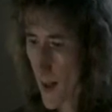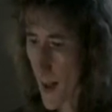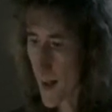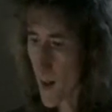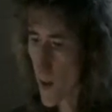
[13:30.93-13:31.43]

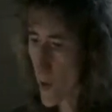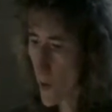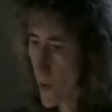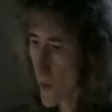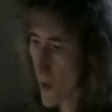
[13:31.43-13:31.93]
Onion
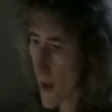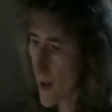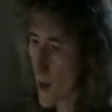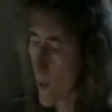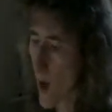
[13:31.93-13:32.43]
juice or
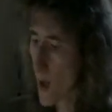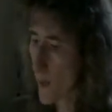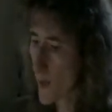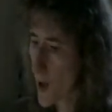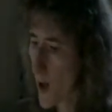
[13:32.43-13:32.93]
onion water
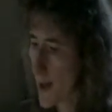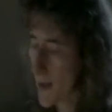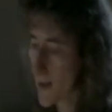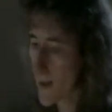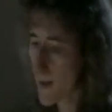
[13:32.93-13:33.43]
for
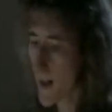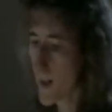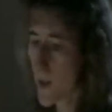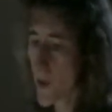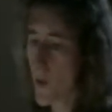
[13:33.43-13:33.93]
tonic.
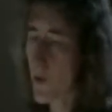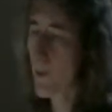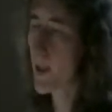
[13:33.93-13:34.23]
Onion juice would